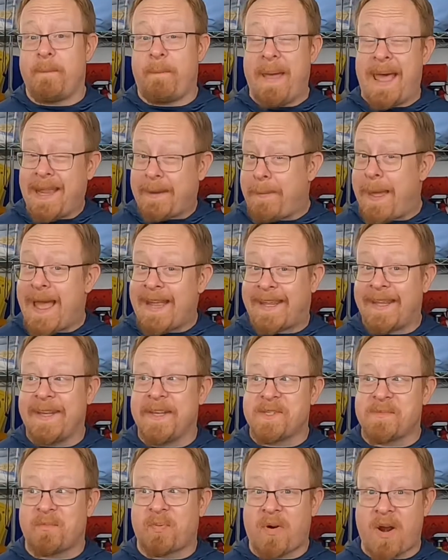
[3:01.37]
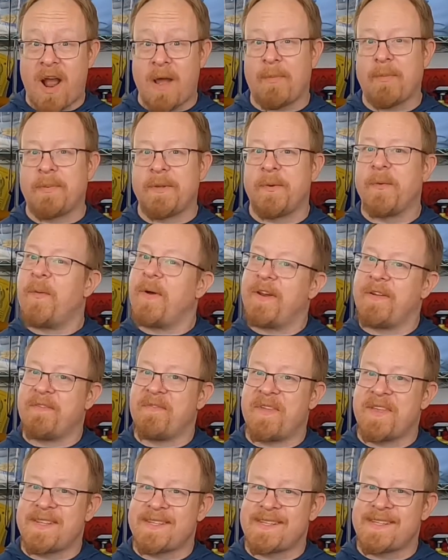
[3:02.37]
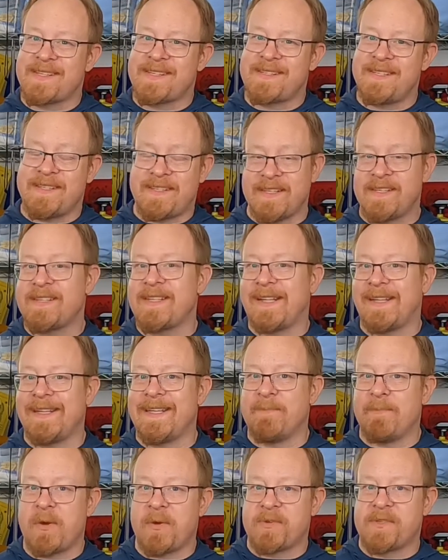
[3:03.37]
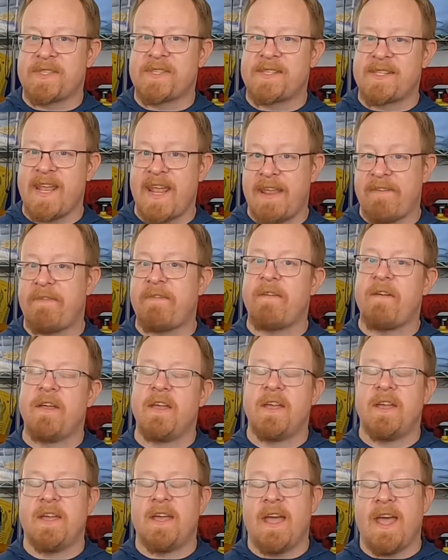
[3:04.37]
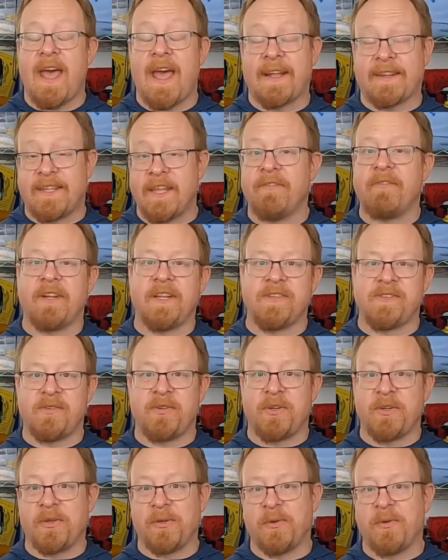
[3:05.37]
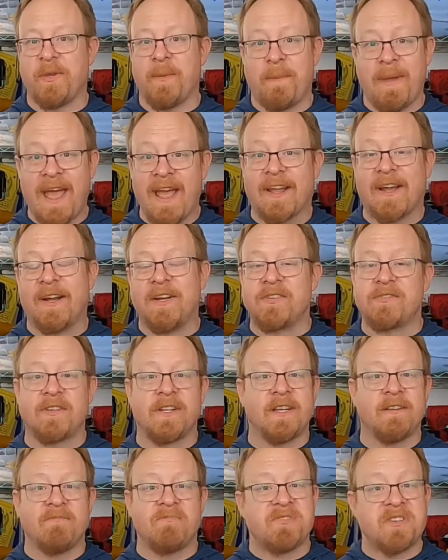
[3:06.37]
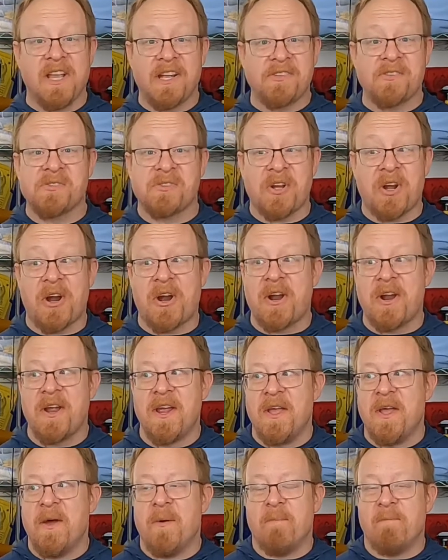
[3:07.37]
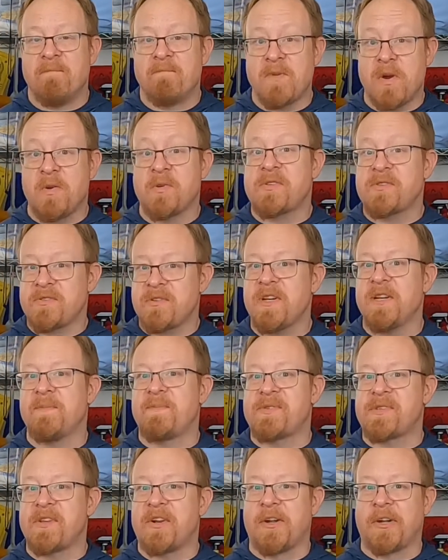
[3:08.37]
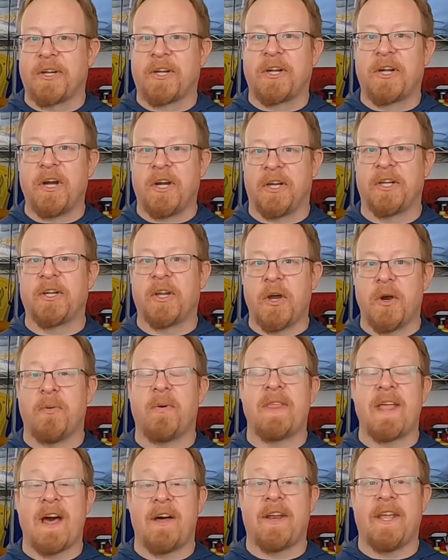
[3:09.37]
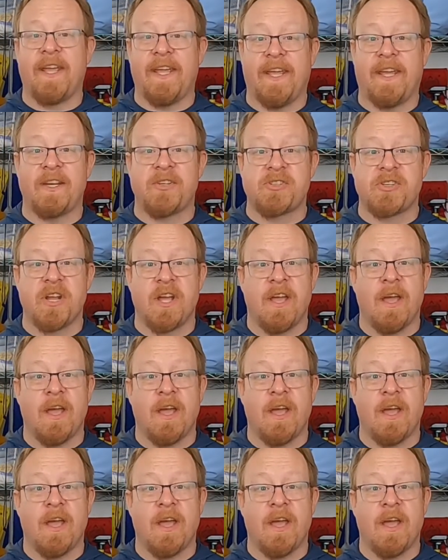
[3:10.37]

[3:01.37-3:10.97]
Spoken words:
backpacking is probably one of the statistically most safe activities you can do in the backcountry. Chances are most trips are going to go without a hitch.